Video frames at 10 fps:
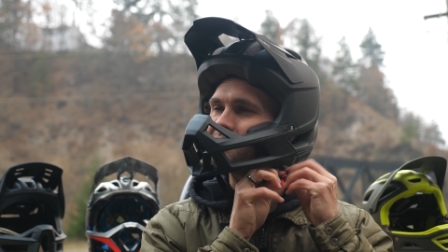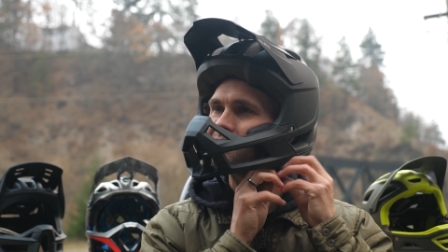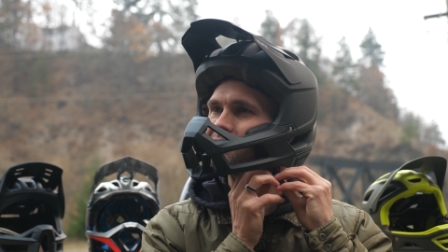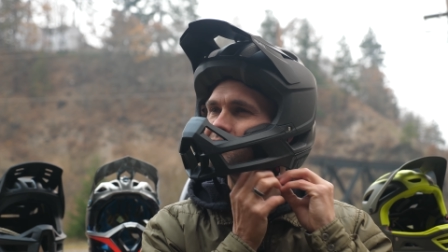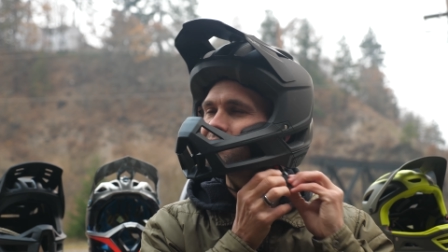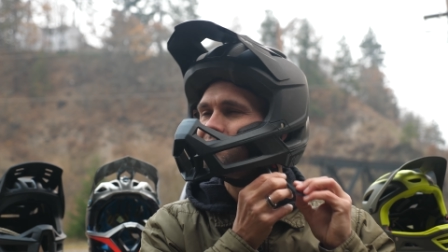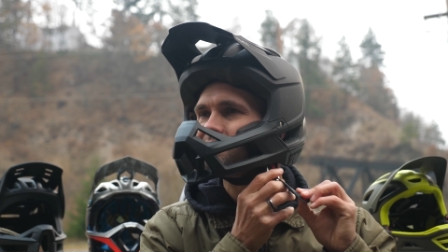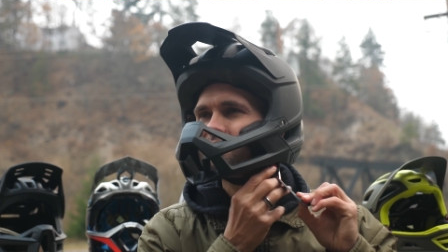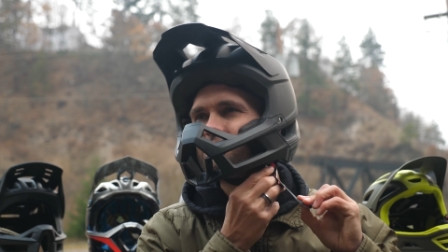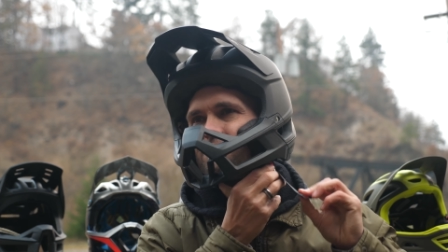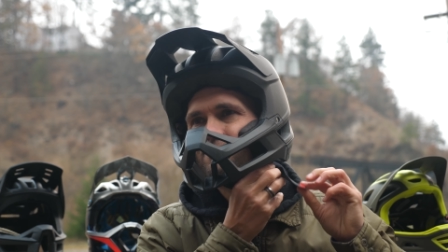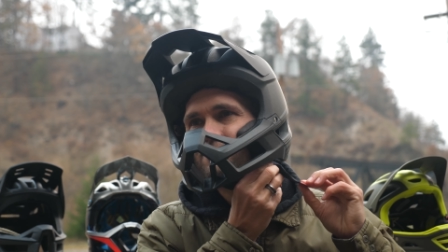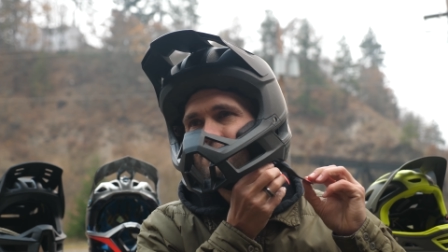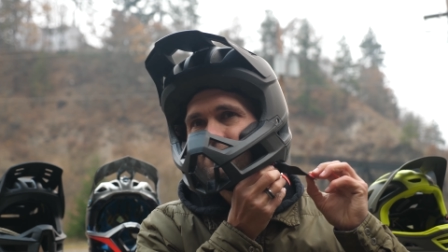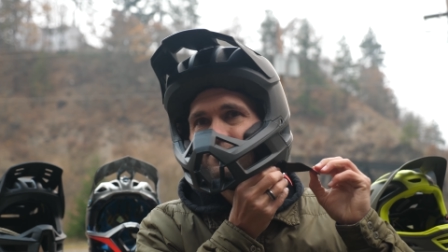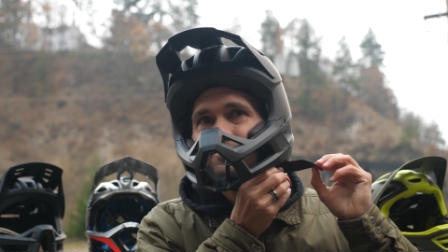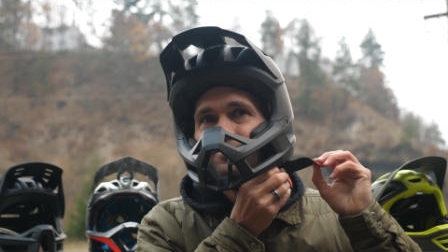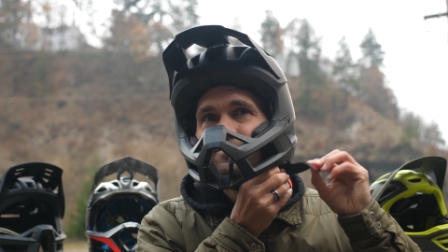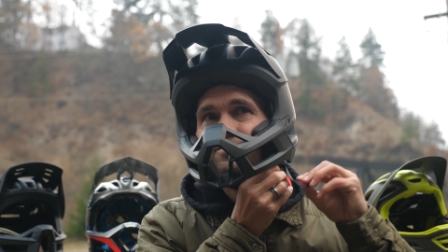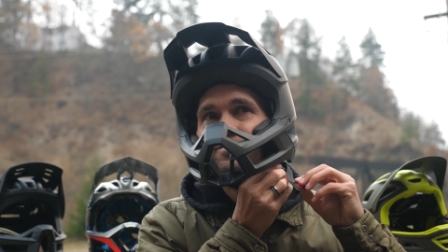of an increased
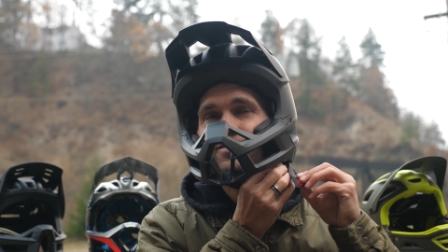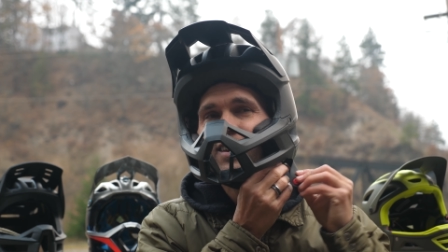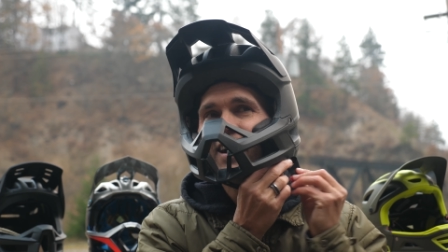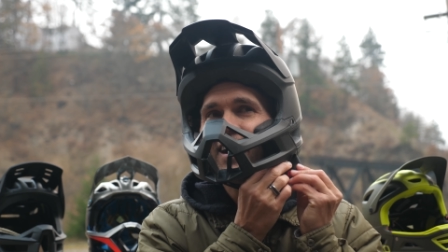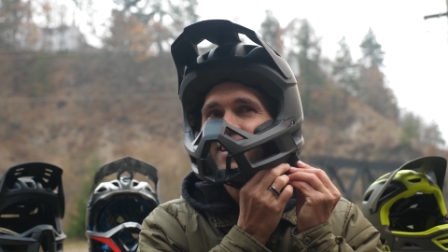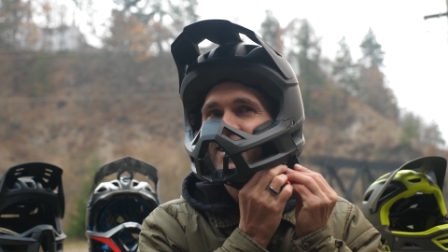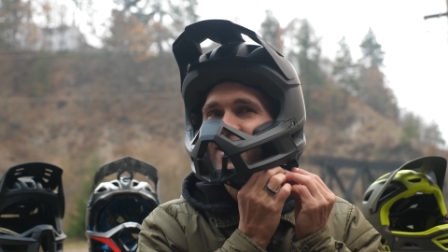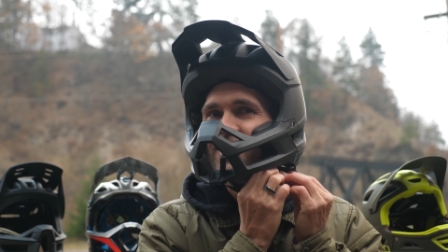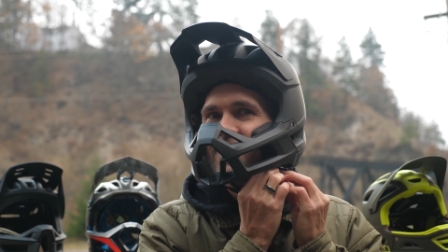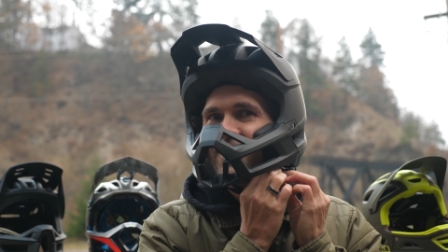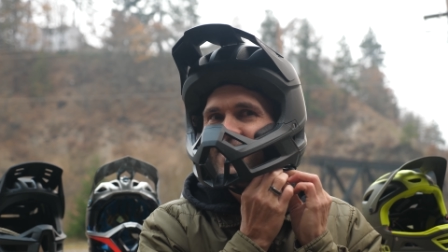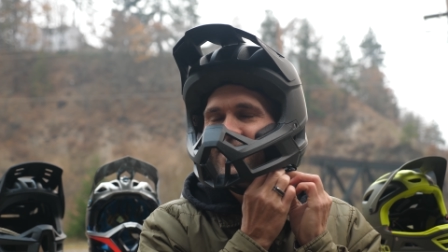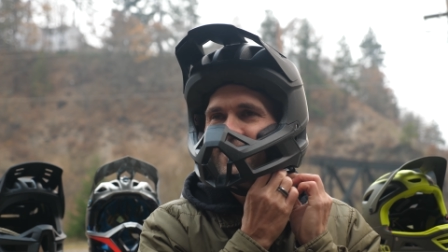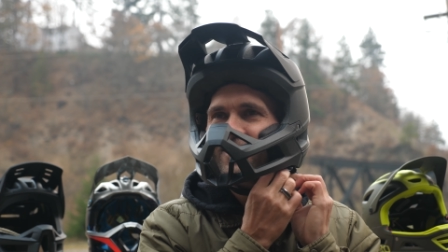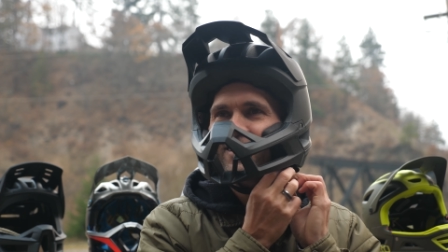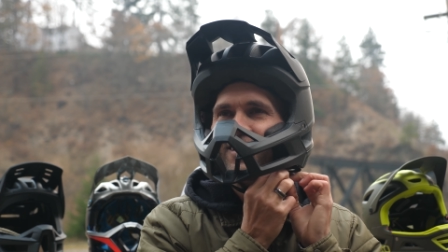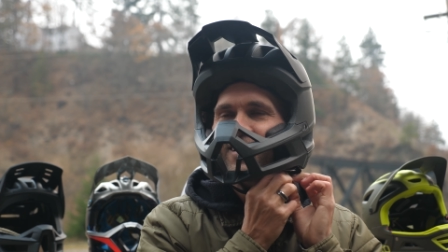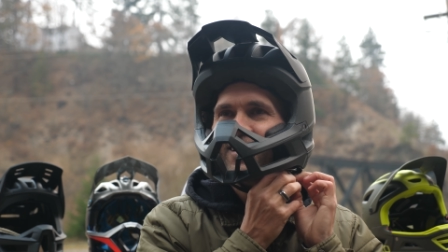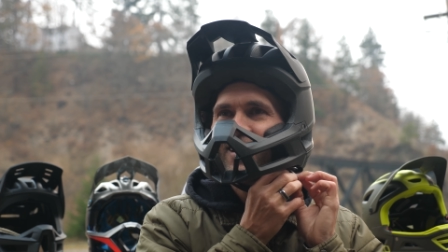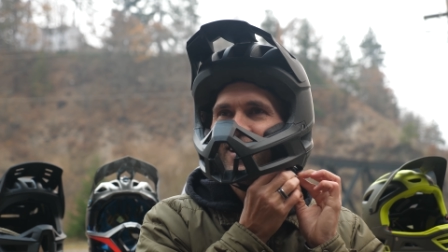safety feature, is the
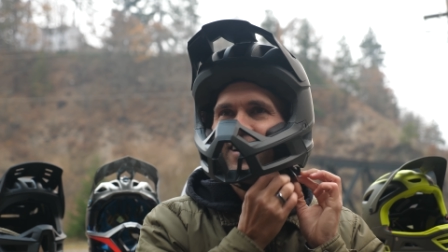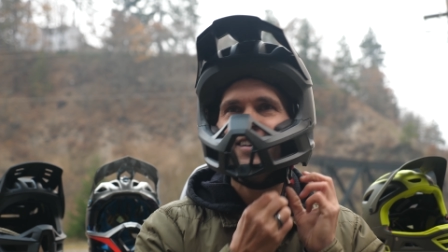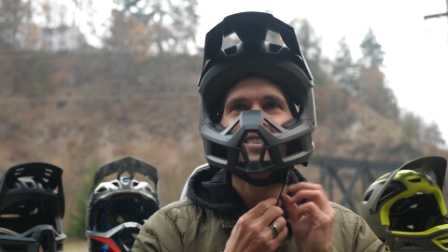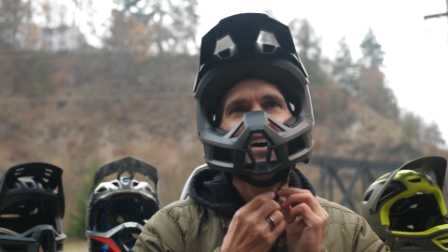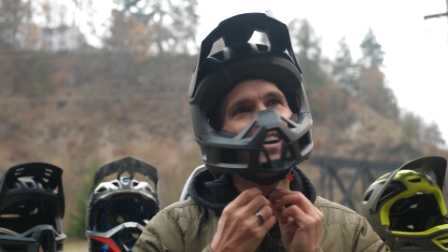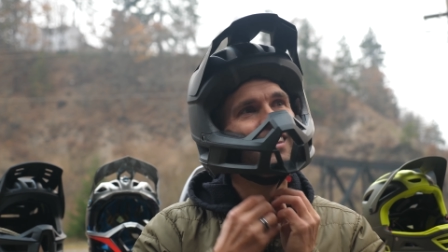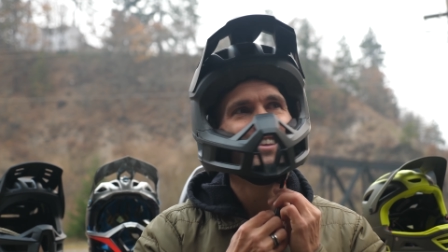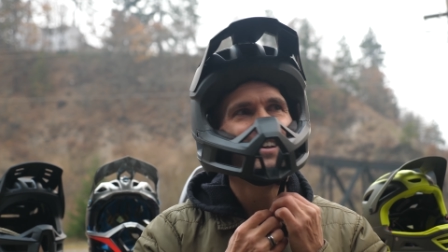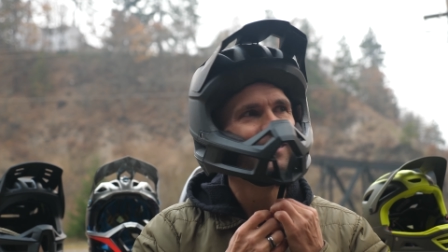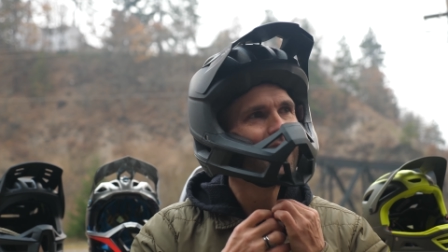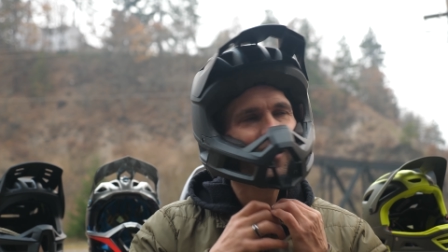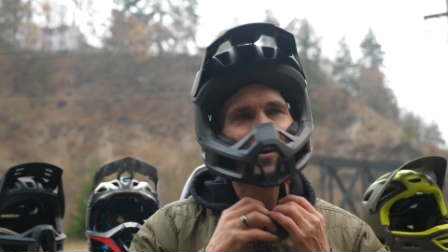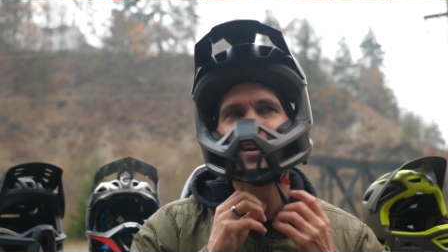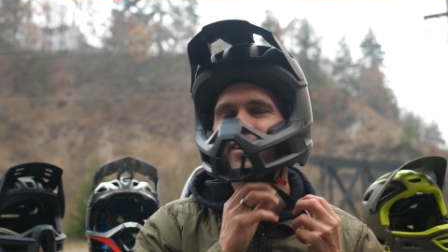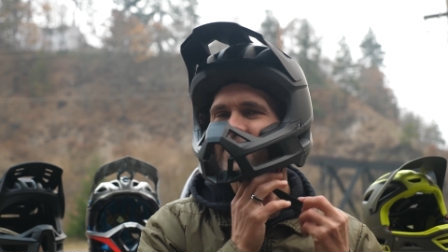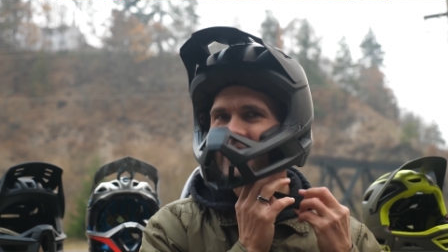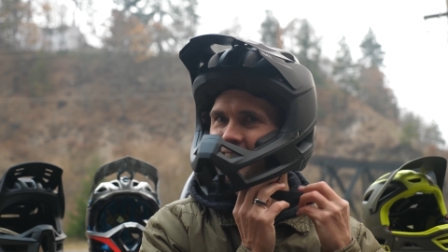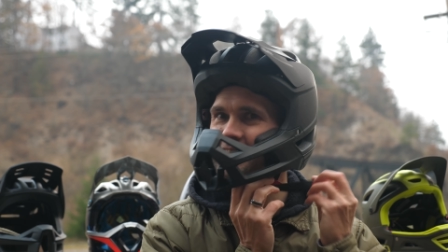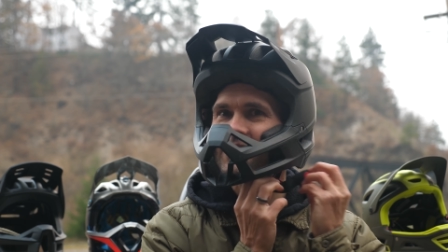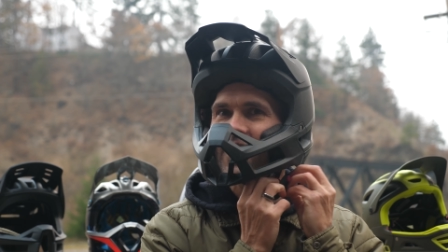um, D-ring buckle
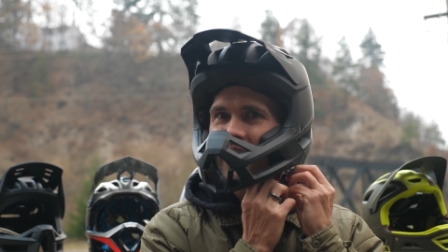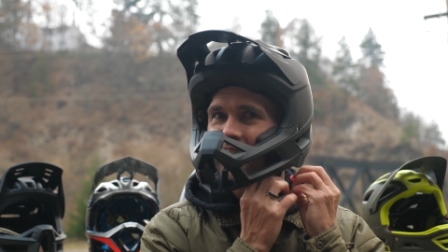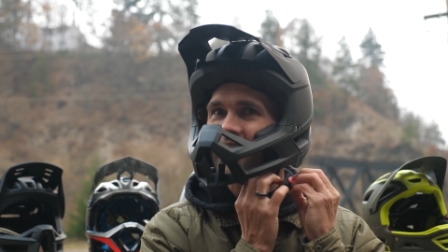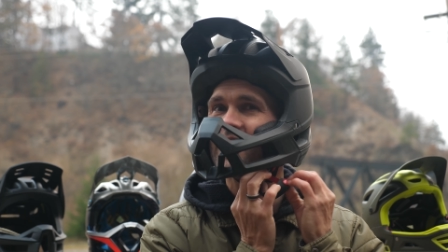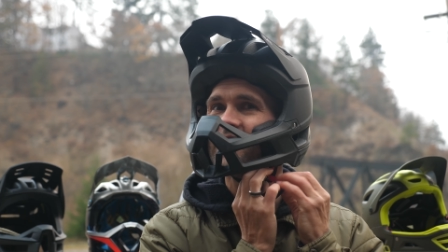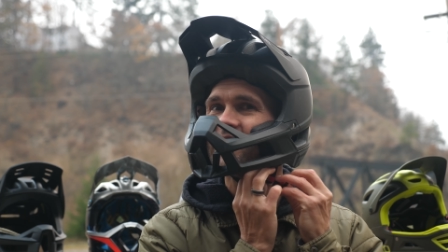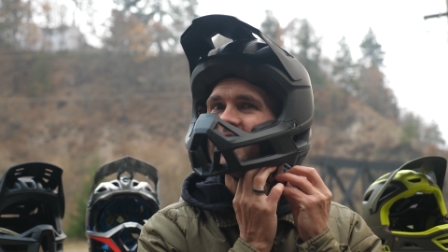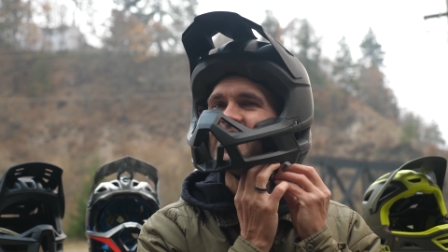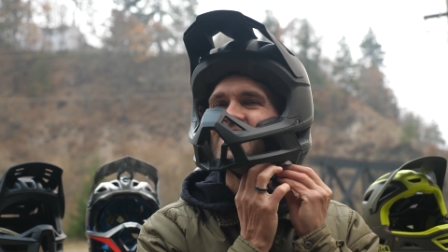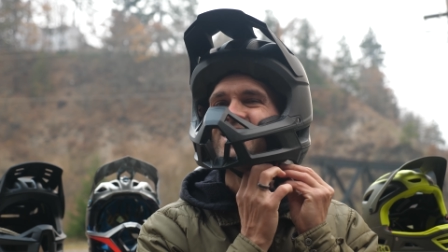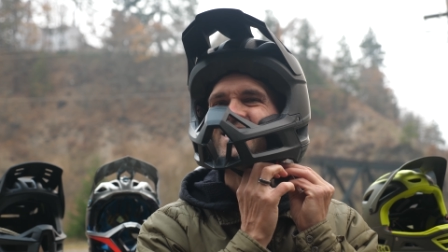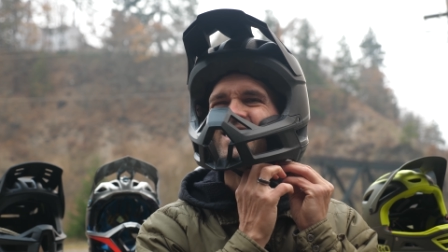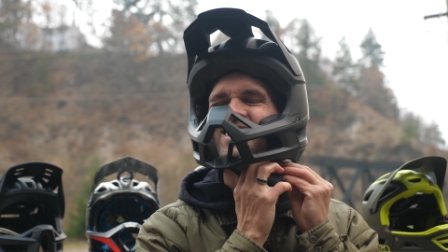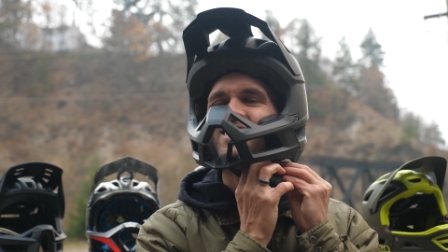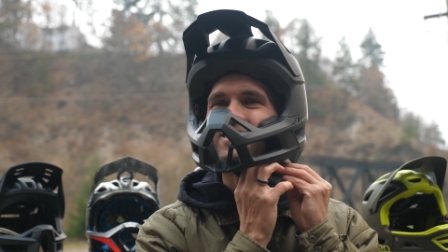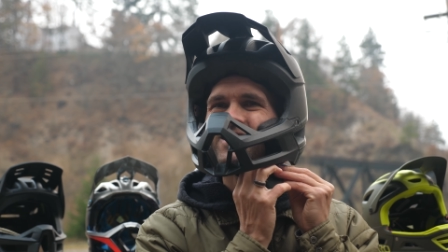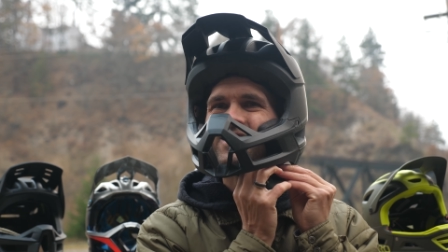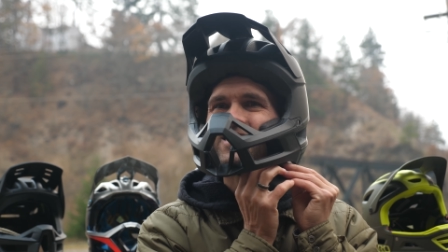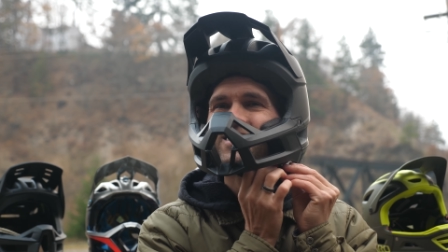system. If you're used to doing a